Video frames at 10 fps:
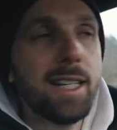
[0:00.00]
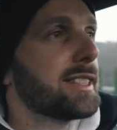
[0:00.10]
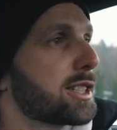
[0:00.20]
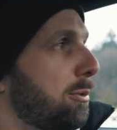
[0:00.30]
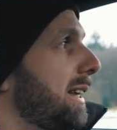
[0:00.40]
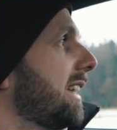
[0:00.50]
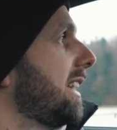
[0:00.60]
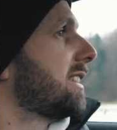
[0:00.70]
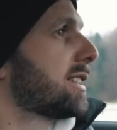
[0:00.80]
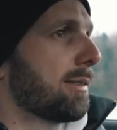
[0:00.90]

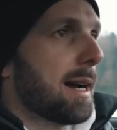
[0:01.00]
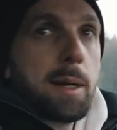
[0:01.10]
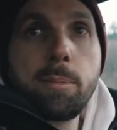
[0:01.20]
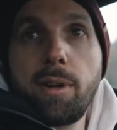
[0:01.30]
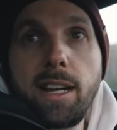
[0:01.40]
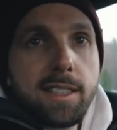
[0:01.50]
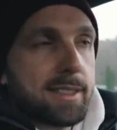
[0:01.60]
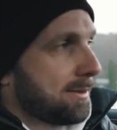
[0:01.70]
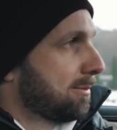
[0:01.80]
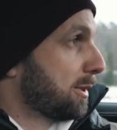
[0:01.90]
Squeaky ceramic
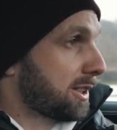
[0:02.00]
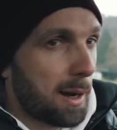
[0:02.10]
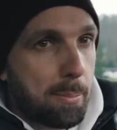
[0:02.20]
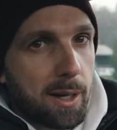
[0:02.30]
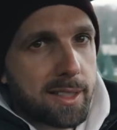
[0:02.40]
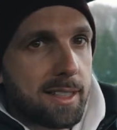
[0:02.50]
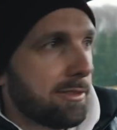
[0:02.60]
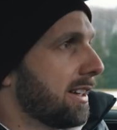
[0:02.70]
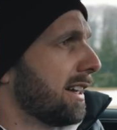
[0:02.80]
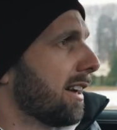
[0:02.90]
brakes, which I personally
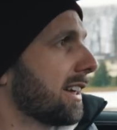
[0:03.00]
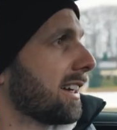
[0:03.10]
really like,